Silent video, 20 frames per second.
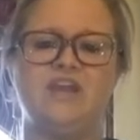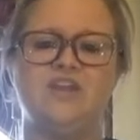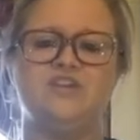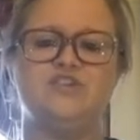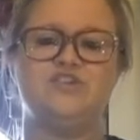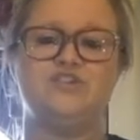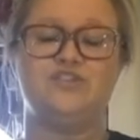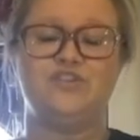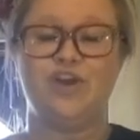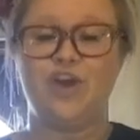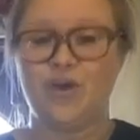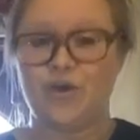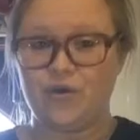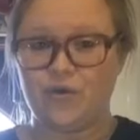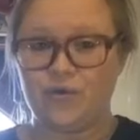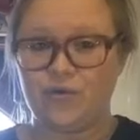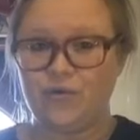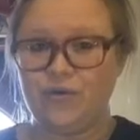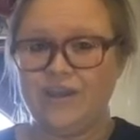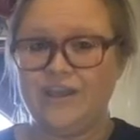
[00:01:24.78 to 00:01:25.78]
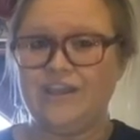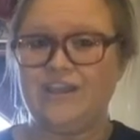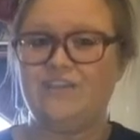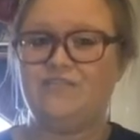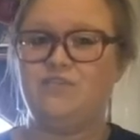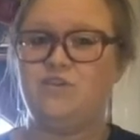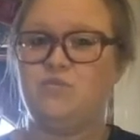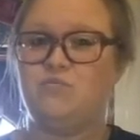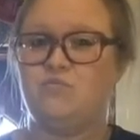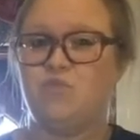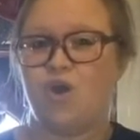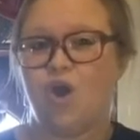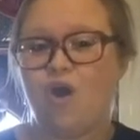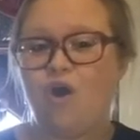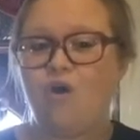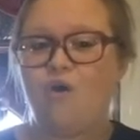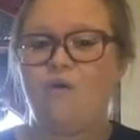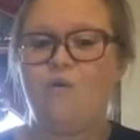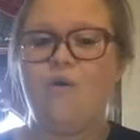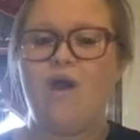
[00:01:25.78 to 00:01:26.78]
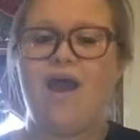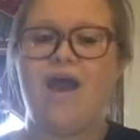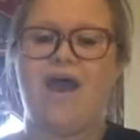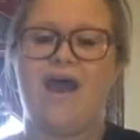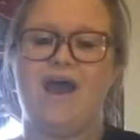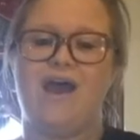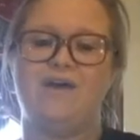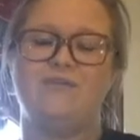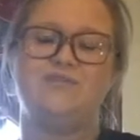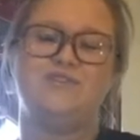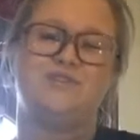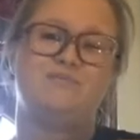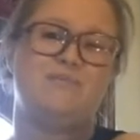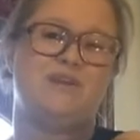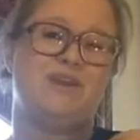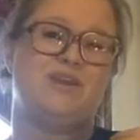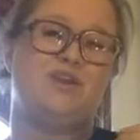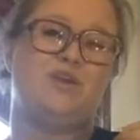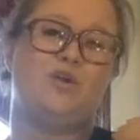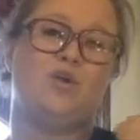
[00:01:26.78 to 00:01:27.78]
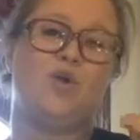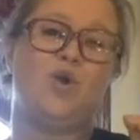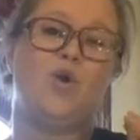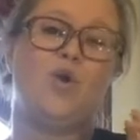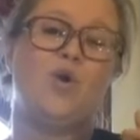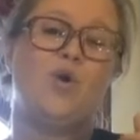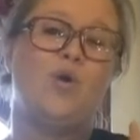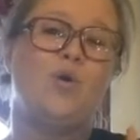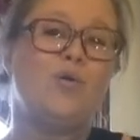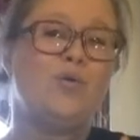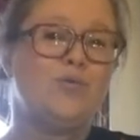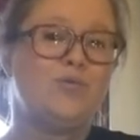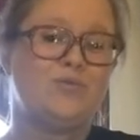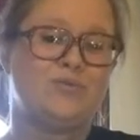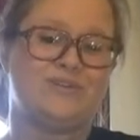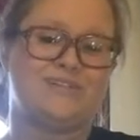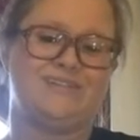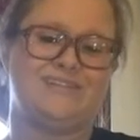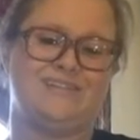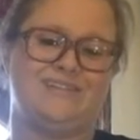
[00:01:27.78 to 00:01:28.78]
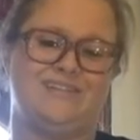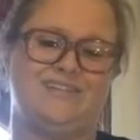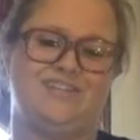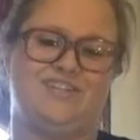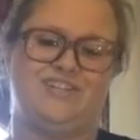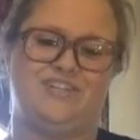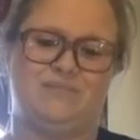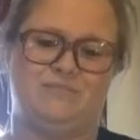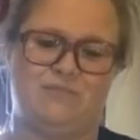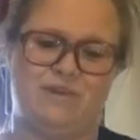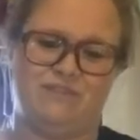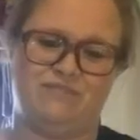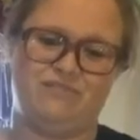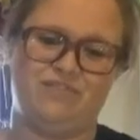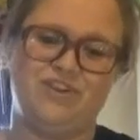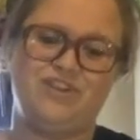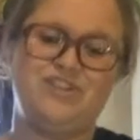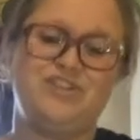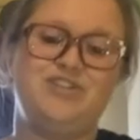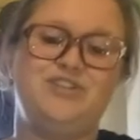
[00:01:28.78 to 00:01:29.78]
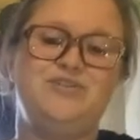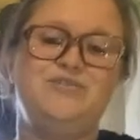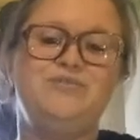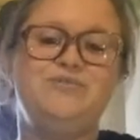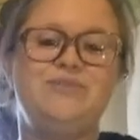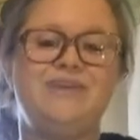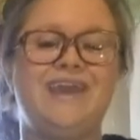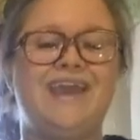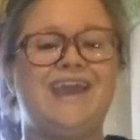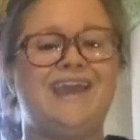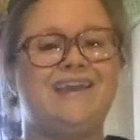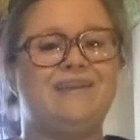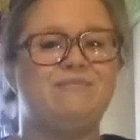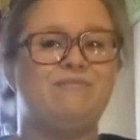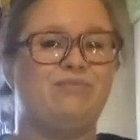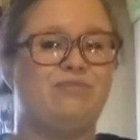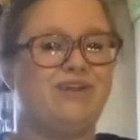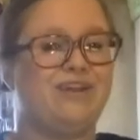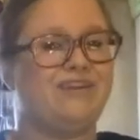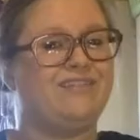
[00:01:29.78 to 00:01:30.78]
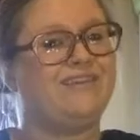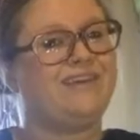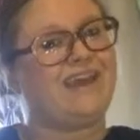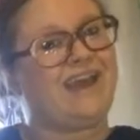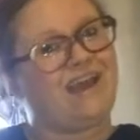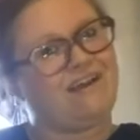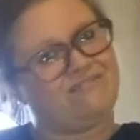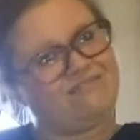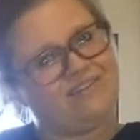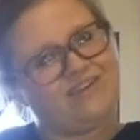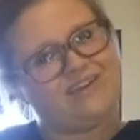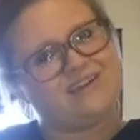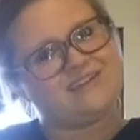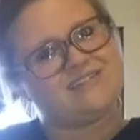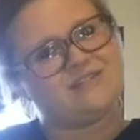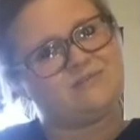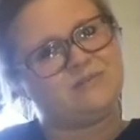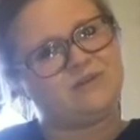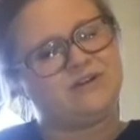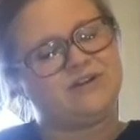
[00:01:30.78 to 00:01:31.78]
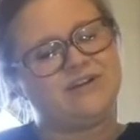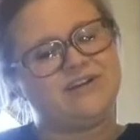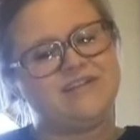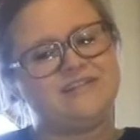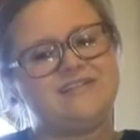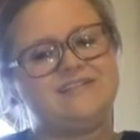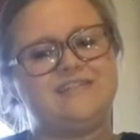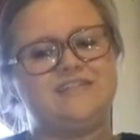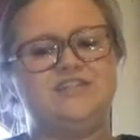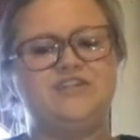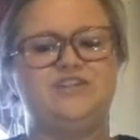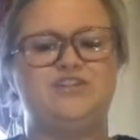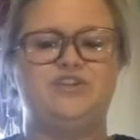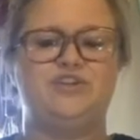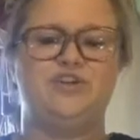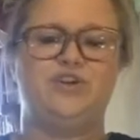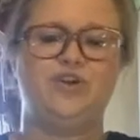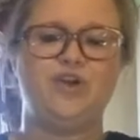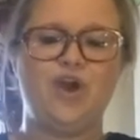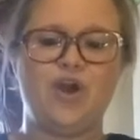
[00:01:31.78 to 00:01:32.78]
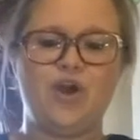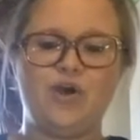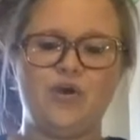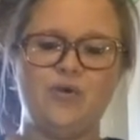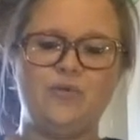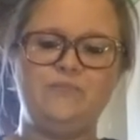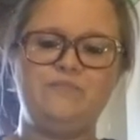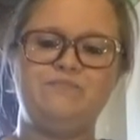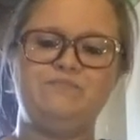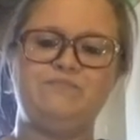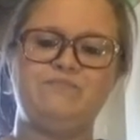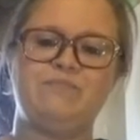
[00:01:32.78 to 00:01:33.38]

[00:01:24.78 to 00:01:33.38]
So, if you know how to make your own delicious beverage, you can bring the cafe experience into your home.